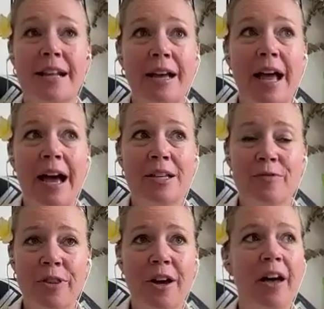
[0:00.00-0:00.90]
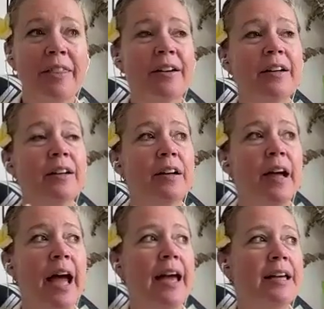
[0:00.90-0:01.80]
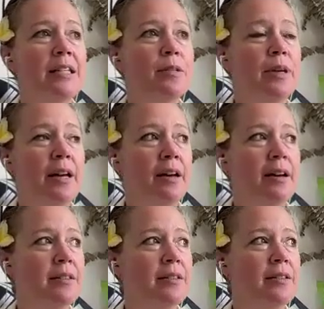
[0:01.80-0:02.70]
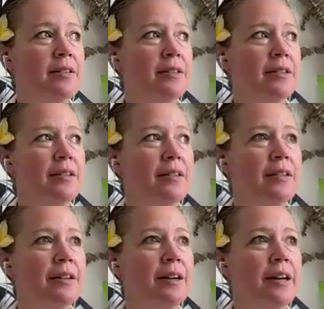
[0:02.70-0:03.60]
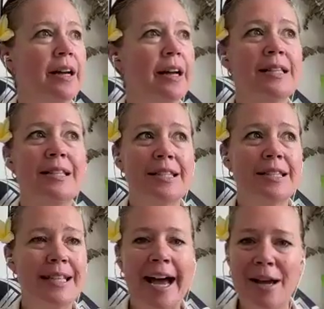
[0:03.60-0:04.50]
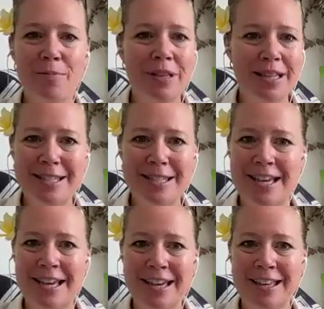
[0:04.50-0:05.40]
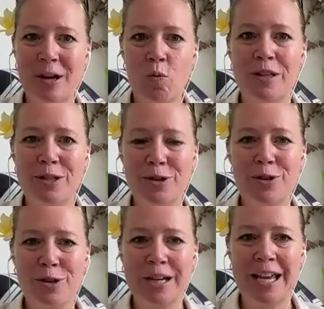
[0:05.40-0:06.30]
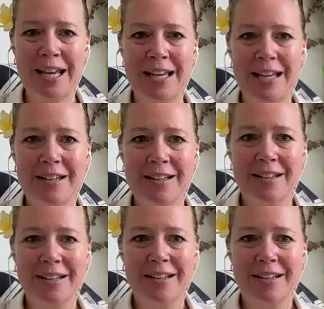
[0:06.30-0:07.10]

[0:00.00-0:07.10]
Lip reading: that it has for the author, and because it's this timeless thing that once you create it,